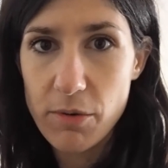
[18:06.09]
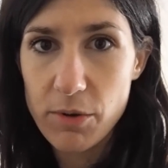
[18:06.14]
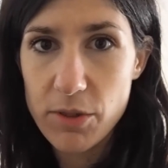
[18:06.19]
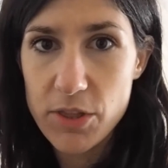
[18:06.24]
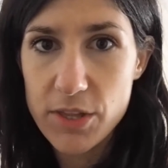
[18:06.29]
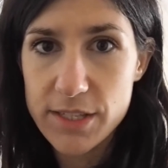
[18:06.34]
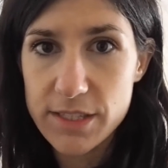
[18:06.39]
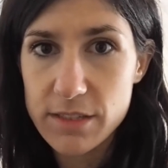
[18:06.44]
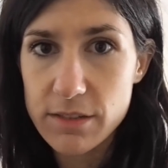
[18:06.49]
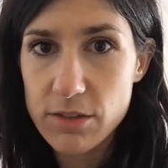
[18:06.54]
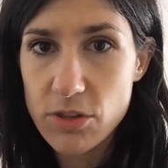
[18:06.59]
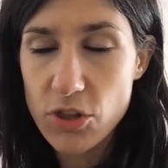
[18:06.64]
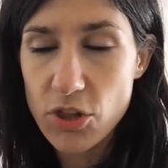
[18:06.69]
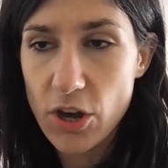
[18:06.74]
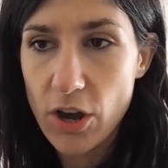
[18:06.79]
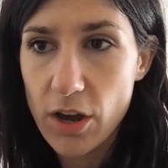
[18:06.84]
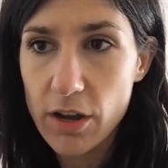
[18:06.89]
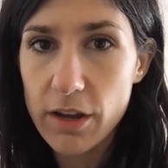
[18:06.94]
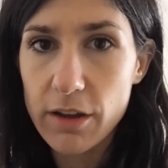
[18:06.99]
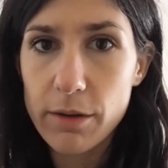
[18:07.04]
which is
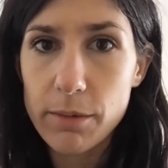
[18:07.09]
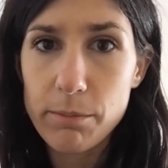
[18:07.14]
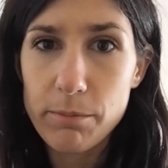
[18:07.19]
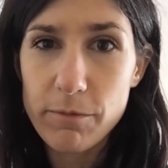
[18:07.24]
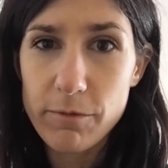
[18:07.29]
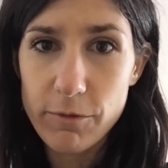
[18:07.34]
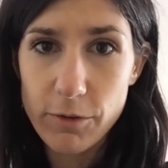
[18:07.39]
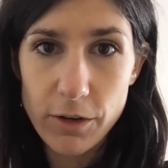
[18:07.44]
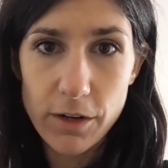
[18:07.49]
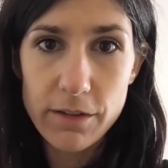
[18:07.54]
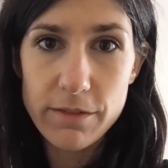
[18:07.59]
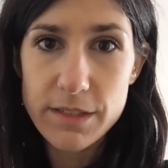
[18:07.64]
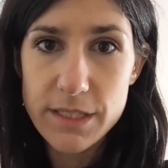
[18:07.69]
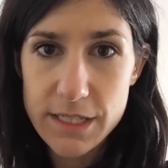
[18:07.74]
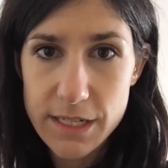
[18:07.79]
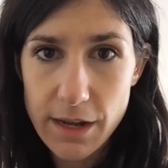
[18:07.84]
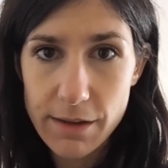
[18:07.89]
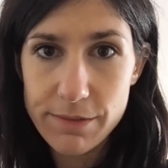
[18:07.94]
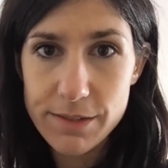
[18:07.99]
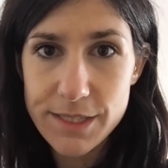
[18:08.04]
chocker full of
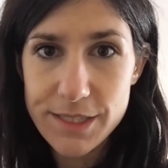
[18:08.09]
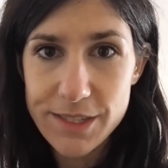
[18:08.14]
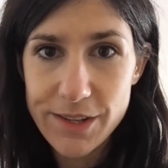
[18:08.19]
stuff.